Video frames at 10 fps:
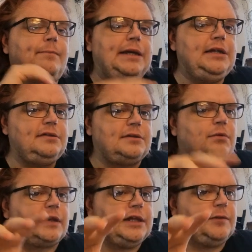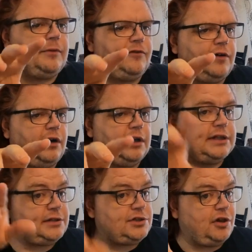been to one of these before and
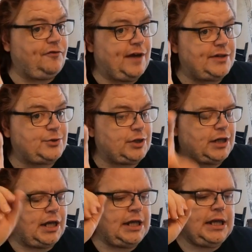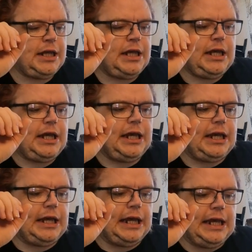this is your first year,
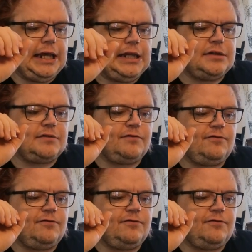it is